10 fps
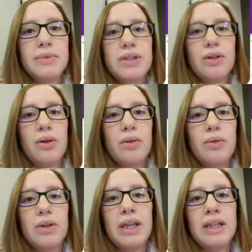
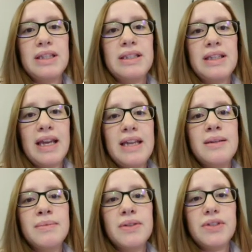So in the
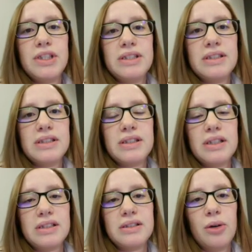name of Jesus
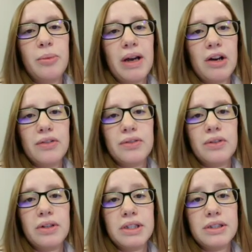is so
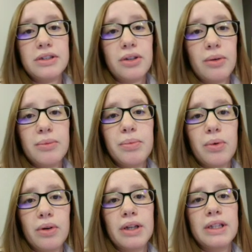powerful and so
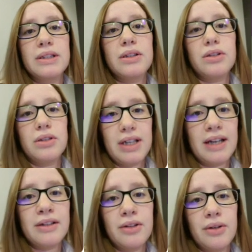important. You
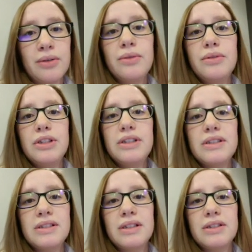got to know who
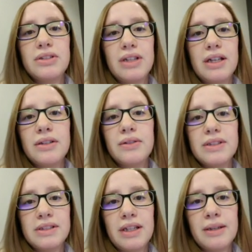Jesus is. You got to know
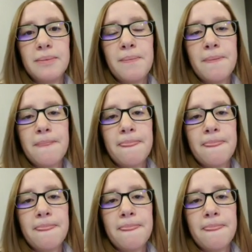his name.